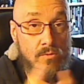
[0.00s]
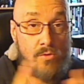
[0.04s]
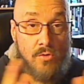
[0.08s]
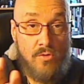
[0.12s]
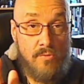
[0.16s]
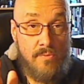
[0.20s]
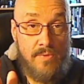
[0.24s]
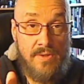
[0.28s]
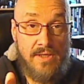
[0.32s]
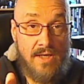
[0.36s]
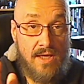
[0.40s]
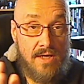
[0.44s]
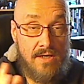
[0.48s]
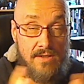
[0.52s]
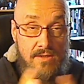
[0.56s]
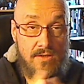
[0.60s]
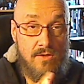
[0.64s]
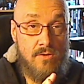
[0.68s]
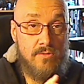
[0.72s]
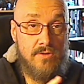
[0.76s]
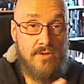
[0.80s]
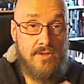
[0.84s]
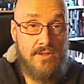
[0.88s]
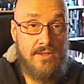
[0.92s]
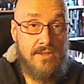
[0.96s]
Could be, I didn't
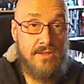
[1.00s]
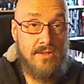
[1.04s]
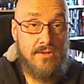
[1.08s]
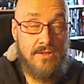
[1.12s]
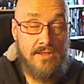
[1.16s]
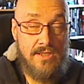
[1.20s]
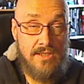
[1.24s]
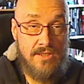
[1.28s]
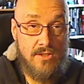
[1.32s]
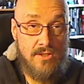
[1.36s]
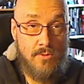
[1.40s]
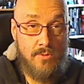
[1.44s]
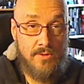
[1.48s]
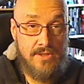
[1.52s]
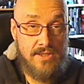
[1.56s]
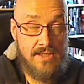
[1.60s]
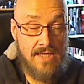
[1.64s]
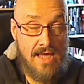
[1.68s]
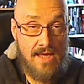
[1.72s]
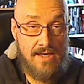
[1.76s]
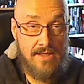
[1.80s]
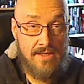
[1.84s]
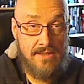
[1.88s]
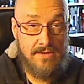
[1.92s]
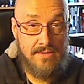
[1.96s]
know what the
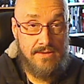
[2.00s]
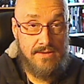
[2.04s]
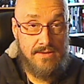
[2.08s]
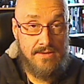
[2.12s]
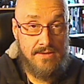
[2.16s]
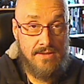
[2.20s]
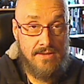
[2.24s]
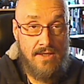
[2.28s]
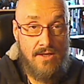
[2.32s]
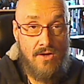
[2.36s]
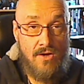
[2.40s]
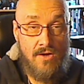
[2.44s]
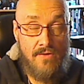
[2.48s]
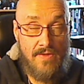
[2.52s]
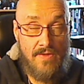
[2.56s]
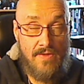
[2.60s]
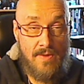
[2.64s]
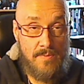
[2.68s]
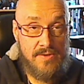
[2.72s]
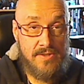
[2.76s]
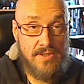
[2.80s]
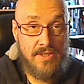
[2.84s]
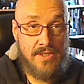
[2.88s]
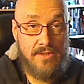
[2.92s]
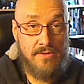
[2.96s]
data is on that
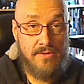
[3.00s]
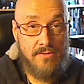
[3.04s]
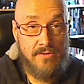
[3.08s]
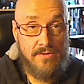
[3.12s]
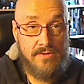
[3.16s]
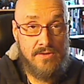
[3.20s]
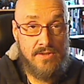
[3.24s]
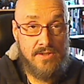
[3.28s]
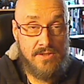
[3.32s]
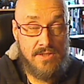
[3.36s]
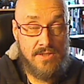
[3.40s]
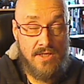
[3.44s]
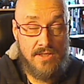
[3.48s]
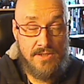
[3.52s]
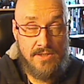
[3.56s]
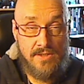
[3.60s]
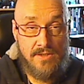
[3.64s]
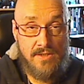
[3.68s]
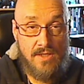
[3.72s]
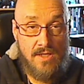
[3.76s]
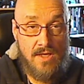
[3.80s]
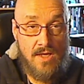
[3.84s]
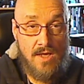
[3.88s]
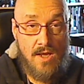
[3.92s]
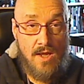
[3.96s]
particular discussion.
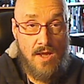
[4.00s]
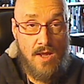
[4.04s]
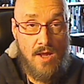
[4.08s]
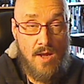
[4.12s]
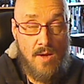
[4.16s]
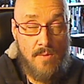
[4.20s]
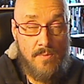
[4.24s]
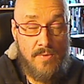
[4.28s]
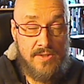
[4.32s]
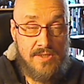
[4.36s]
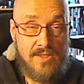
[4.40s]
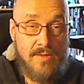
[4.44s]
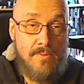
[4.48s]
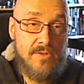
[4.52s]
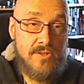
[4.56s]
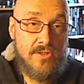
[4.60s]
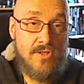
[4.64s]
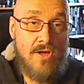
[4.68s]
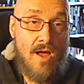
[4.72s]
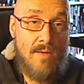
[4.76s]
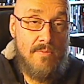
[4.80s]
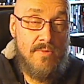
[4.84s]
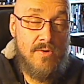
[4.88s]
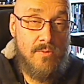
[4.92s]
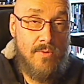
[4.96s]
But someone's
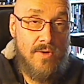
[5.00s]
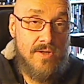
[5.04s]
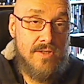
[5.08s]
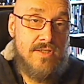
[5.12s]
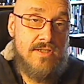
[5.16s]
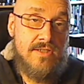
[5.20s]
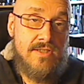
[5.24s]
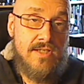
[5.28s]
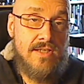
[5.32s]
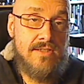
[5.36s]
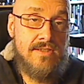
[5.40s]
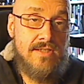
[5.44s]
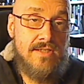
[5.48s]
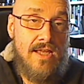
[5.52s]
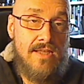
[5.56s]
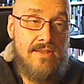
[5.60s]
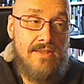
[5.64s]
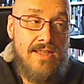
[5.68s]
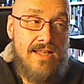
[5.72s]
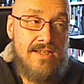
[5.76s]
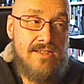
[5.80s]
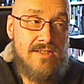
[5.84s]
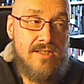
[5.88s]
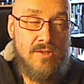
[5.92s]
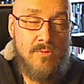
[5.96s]
comment was, it says, and
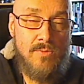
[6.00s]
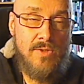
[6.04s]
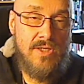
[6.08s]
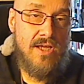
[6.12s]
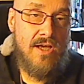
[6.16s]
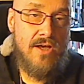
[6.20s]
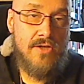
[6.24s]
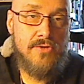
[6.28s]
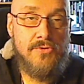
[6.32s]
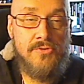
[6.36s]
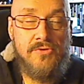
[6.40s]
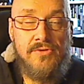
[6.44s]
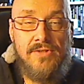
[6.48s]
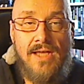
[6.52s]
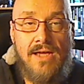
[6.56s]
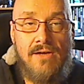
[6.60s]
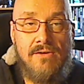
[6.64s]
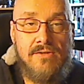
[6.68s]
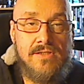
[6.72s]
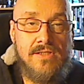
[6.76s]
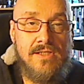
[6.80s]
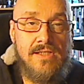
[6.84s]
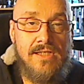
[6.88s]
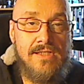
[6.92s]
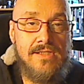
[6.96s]
that's
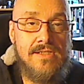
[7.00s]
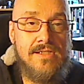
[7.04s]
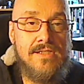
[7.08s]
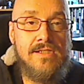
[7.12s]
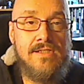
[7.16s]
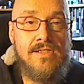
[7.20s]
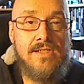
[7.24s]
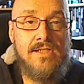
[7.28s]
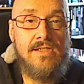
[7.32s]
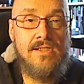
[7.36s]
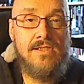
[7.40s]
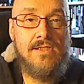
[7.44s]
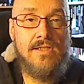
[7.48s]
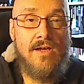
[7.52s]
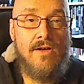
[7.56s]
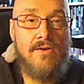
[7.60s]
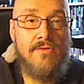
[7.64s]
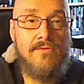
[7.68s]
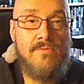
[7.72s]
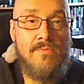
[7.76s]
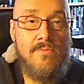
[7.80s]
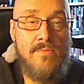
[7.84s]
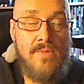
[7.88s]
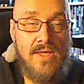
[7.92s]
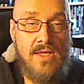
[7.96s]
300,000 instances
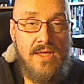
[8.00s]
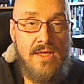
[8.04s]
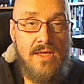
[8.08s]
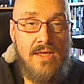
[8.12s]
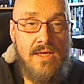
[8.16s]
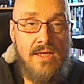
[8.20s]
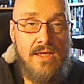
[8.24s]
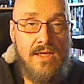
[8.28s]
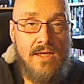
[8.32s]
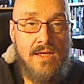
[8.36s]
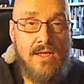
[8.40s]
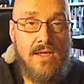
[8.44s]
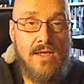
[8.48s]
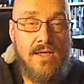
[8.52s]
of me